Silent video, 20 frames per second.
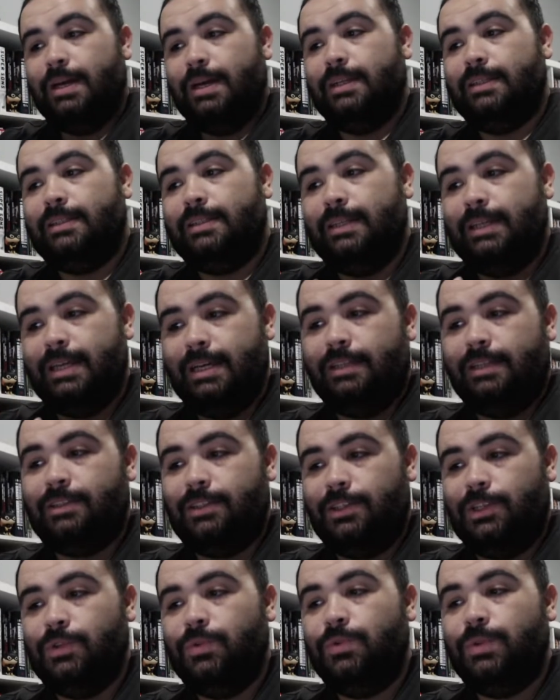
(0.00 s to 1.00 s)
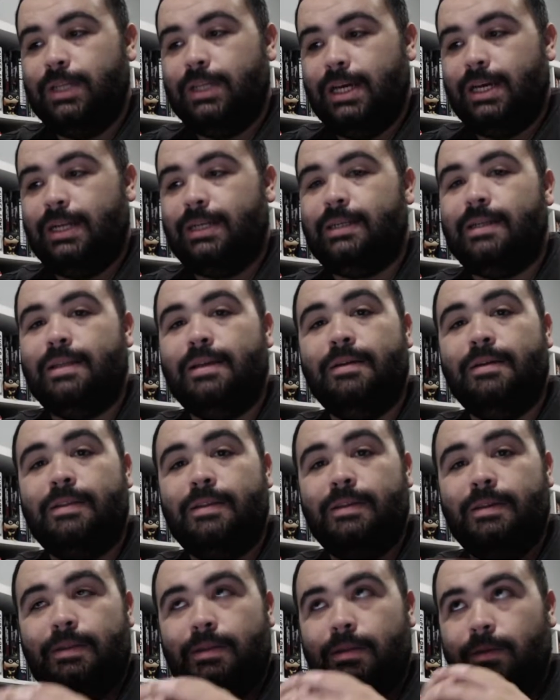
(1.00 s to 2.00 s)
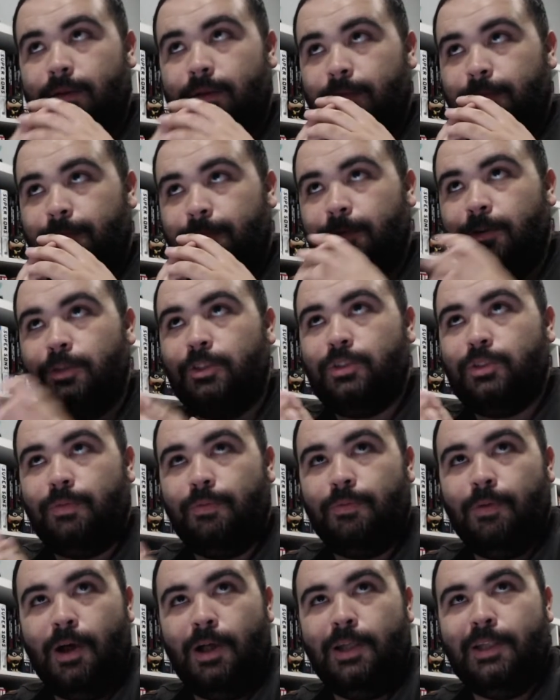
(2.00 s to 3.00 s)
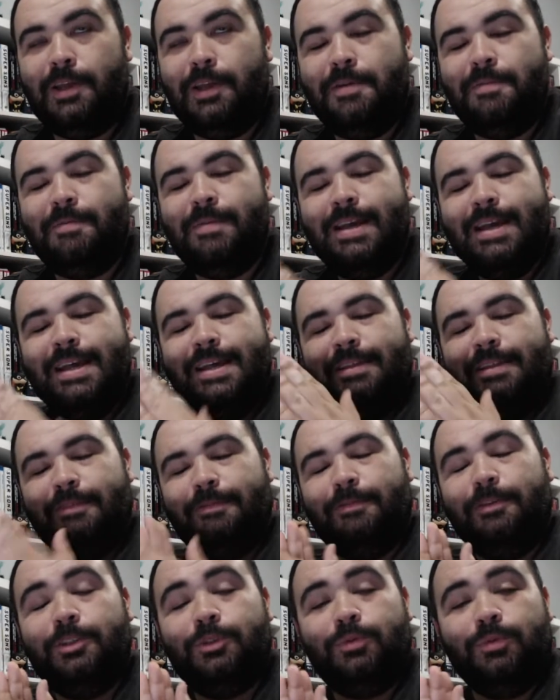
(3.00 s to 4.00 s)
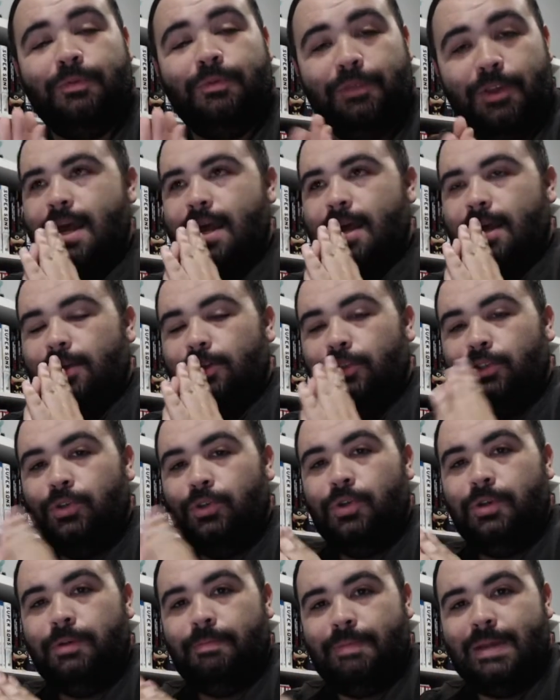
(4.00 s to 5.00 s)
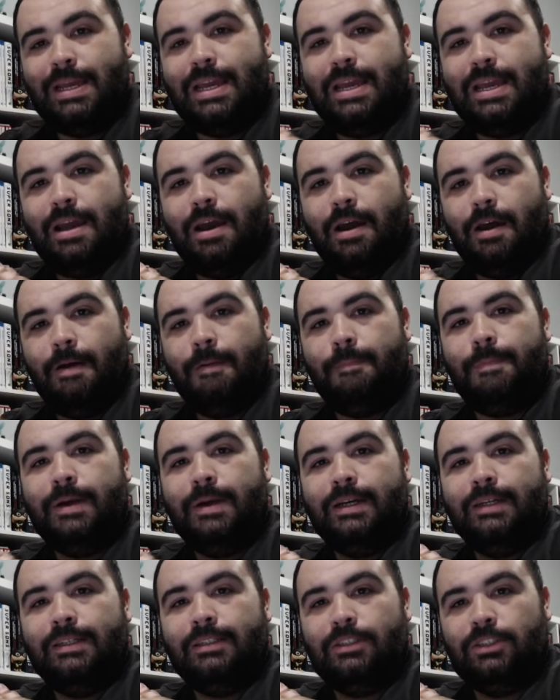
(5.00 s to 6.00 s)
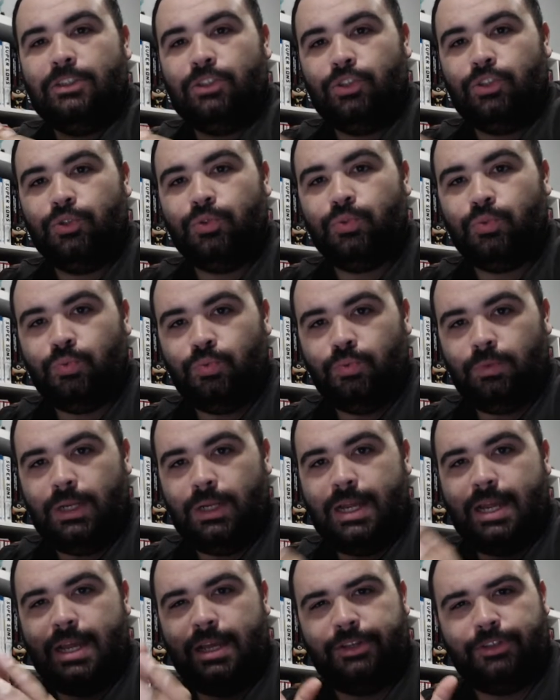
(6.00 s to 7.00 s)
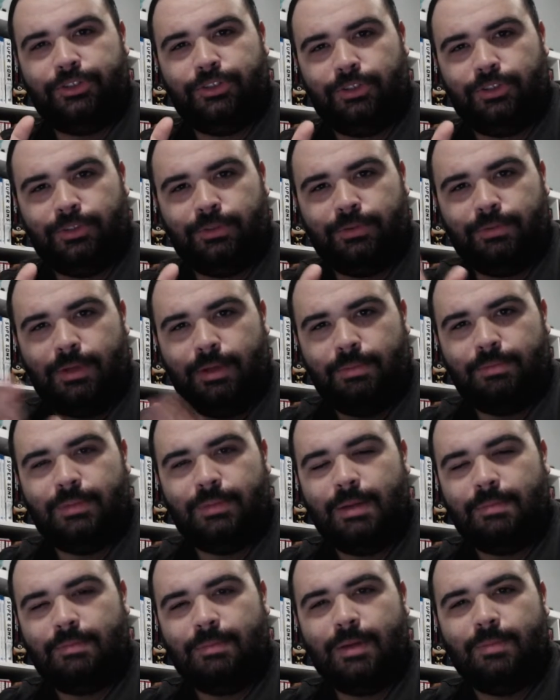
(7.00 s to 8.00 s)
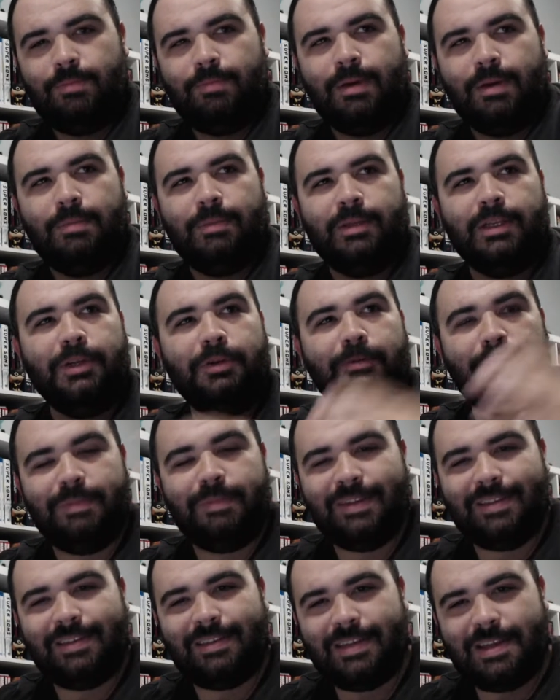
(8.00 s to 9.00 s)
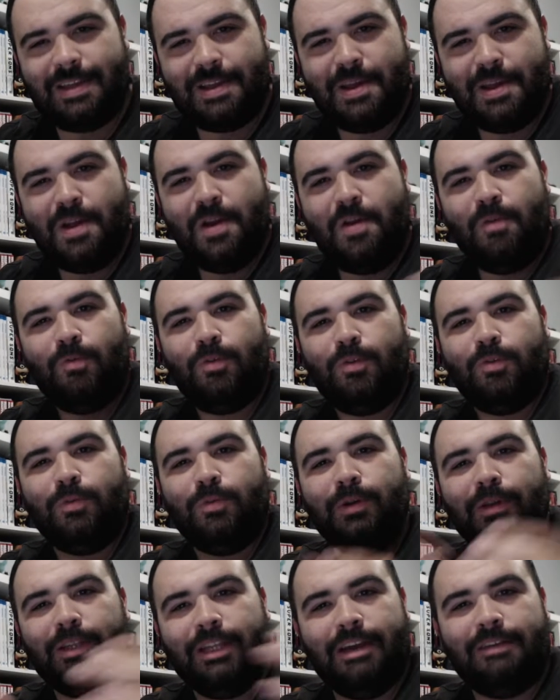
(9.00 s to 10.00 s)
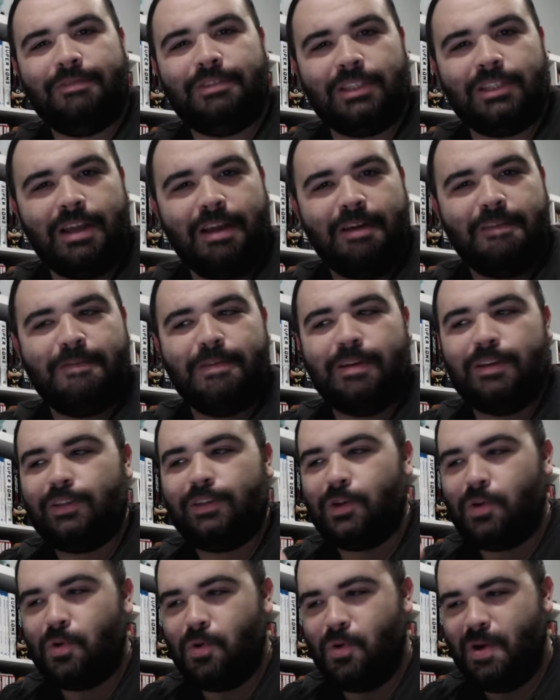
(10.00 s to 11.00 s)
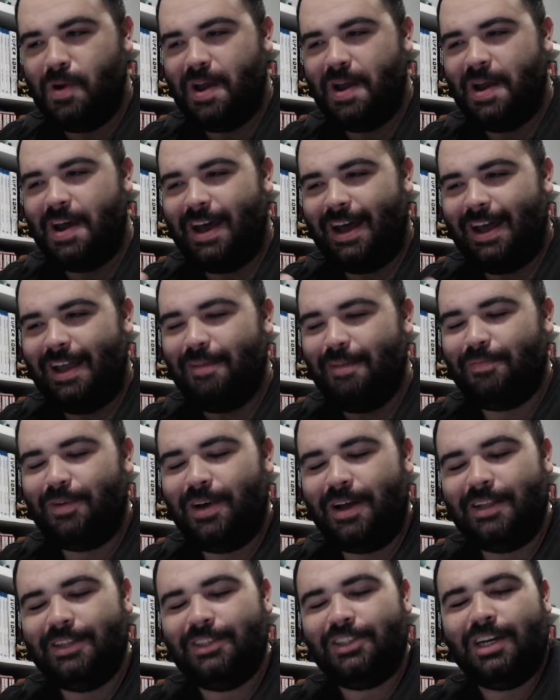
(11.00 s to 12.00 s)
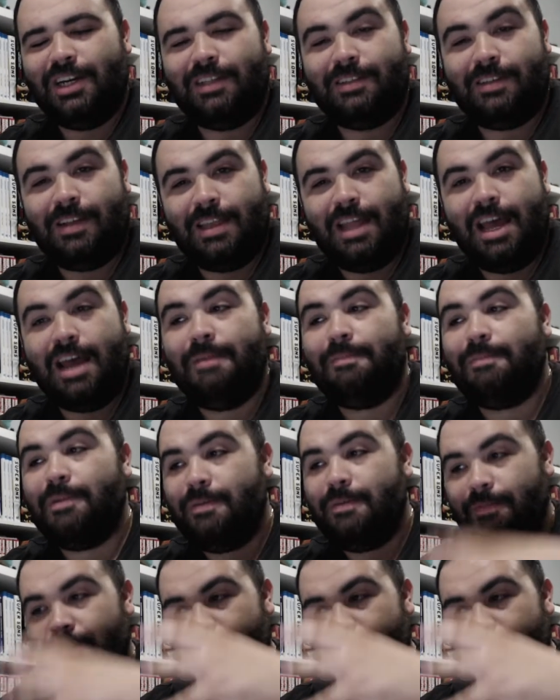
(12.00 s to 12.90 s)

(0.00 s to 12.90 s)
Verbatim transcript: to get to that. The first volume, the first review should be up soon-ish. I'm a little busy with real-life stuff, so I apologize on that, but